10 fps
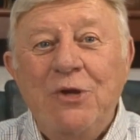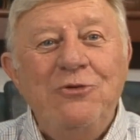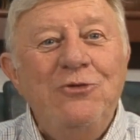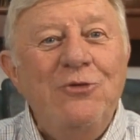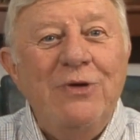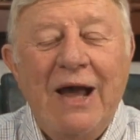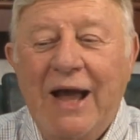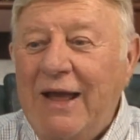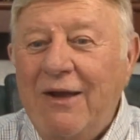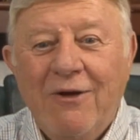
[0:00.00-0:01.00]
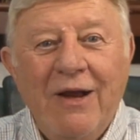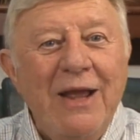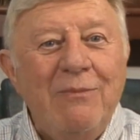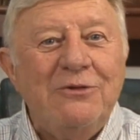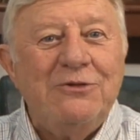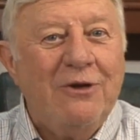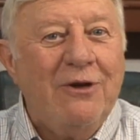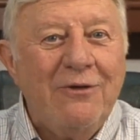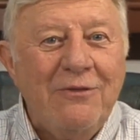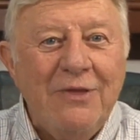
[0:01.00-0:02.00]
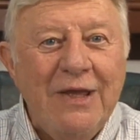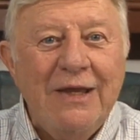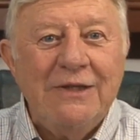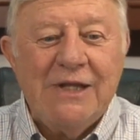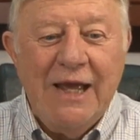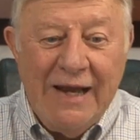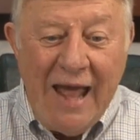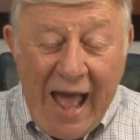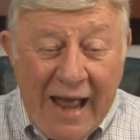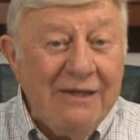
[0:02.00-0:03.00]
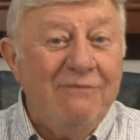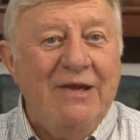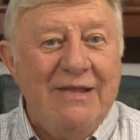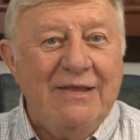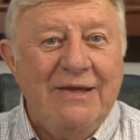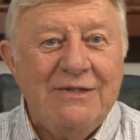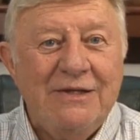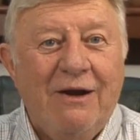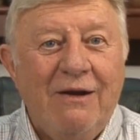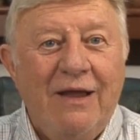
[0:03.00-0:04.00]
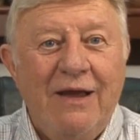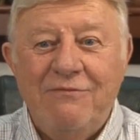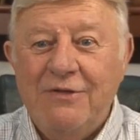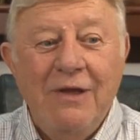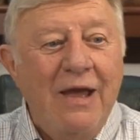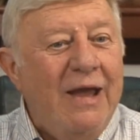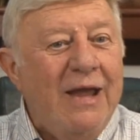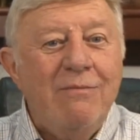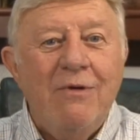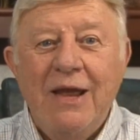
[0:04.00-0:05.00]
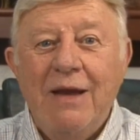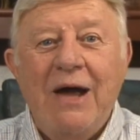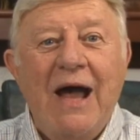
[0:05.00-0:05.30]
You and I are able to learn things and activate things in our life that Abraham,